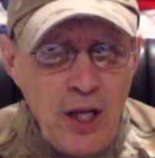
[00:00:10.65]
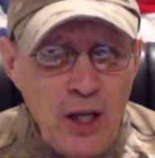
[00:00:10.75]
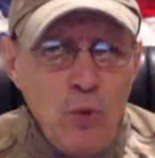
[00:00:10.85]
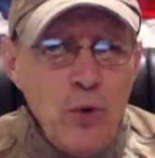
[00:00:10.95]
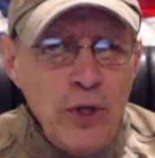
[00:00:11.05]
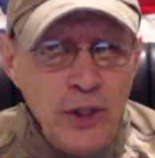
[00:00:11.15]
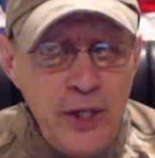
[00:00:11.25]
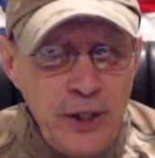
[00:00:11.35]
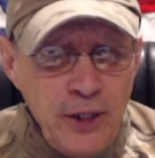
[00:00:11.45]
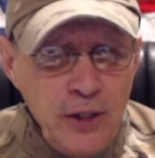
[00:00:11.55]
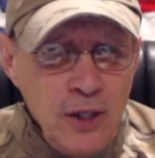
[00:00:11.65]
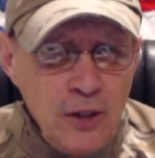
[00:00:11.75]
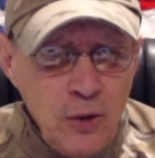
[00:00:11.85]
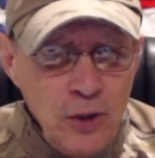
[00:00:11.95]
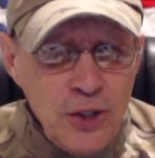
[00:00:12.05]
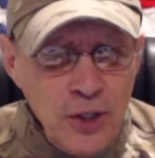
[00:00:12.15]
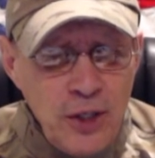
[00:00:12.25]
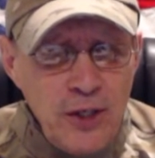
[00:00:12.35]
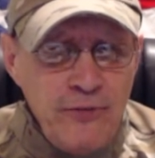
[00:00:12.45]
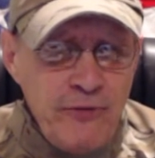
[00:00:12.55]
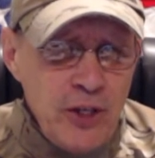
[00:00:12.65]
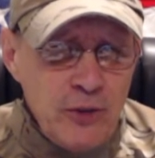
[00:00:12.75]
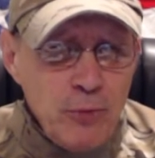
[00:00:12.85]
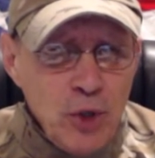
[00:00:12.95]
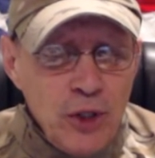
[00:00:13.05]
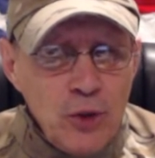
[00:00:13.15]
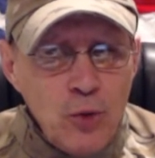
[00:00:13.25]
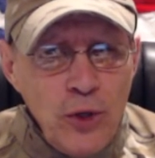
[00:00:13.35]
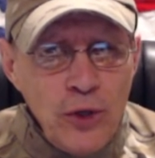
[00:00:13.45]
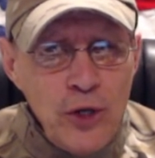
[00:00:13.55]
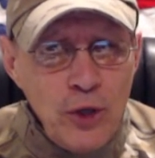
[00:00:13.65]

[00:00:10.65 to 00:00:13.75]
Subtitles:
Will here. Of course, on Facebook and Twitter,